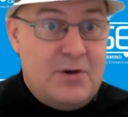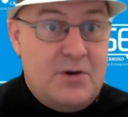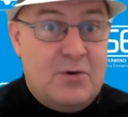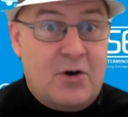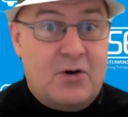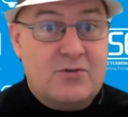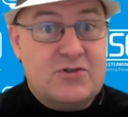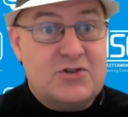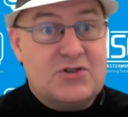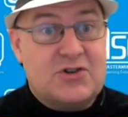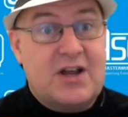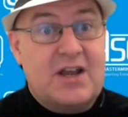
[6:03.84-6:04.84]
and you're
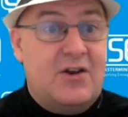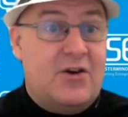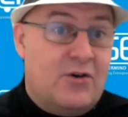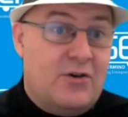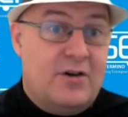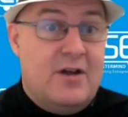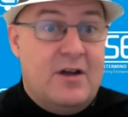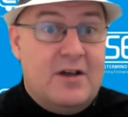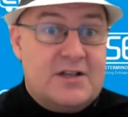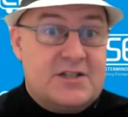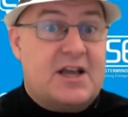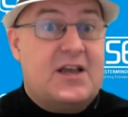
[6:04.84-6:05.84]
concentrating on,
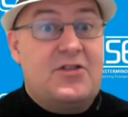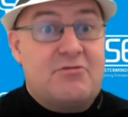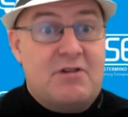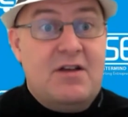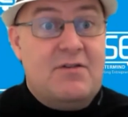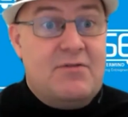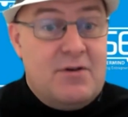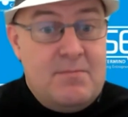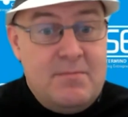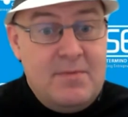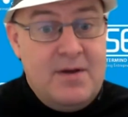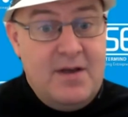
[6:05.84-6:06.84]
say, 3 of
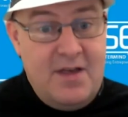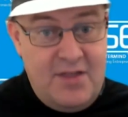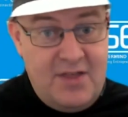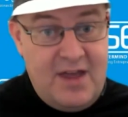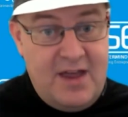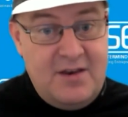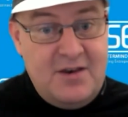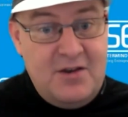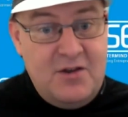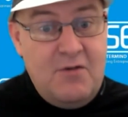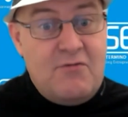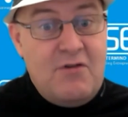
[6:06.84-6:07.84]
them, then
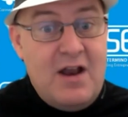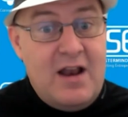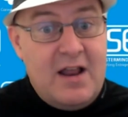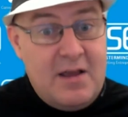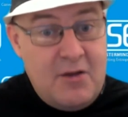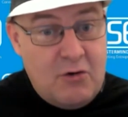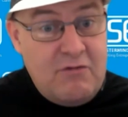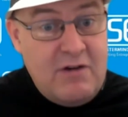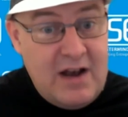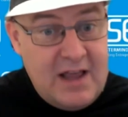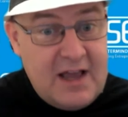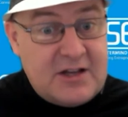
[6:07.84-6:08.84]
you're
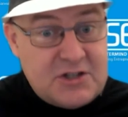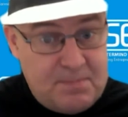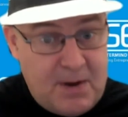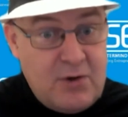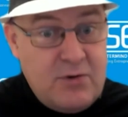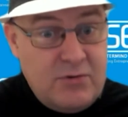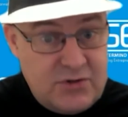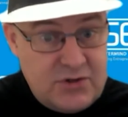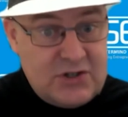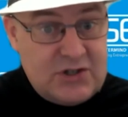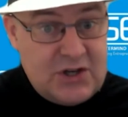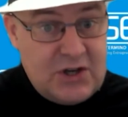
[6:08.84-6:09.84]
really
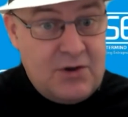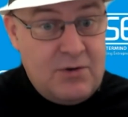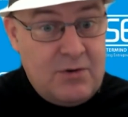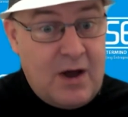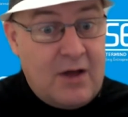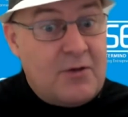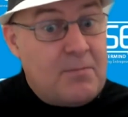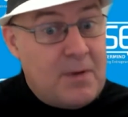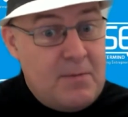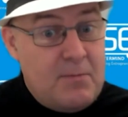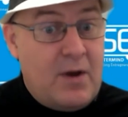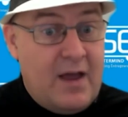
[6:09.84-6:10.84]
exposed to other
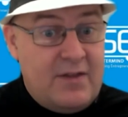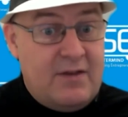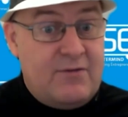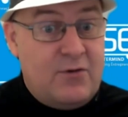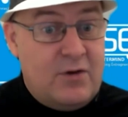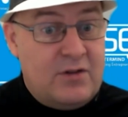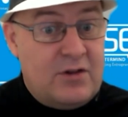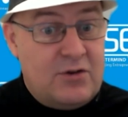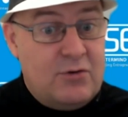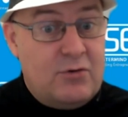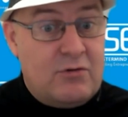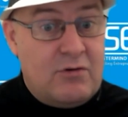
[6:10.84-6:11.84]
people getting their foot in the
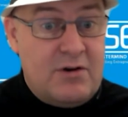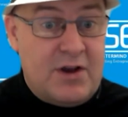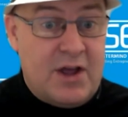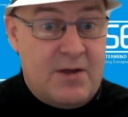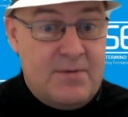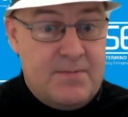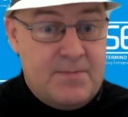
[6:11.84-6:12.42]
door, aren't you?